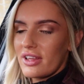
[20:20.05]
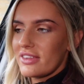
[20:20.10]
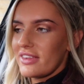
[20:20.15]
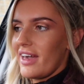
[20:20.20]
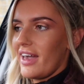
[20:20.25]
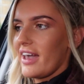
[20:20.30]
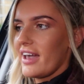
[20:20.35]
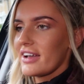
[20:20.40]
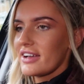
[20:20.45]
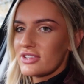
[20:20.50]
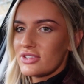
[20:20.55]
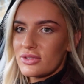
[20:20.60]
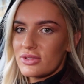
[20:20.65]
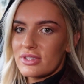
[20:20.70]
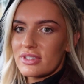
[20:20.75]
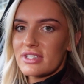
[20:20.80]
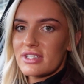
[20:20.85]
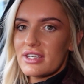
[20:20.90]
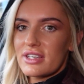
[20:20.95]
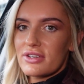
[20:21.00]
like the eggs you
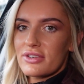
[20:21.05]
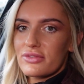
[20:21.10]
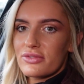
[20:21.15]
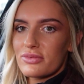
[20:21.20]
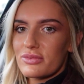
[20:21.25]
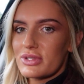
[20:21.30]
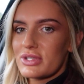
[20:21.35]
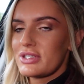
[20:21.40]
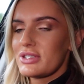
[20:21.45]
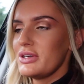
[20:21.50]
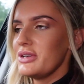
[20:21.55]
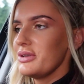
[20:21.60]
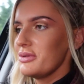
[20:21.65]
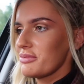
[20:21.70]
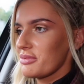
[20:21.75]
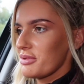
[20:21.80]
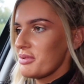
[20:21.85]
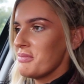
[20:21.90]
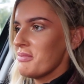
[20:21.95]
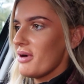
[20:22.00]
can get from the
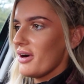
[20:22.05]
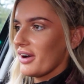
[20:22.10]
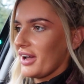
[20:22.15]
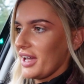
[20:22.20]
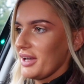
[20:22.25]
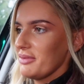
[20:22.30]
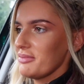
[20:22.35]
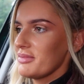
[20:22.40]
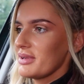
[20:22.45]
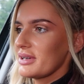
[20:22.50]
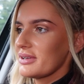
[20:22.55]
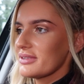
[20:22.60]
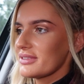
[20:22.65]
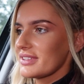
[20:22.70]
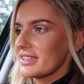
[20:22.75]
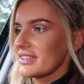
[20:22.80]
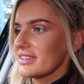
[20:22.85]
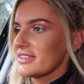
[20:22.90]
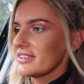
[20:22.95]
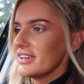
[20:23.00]
supermarket
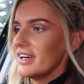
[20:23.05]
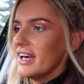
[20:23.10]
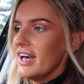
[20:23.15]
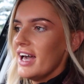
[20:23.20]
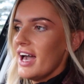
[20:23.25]
meal deal,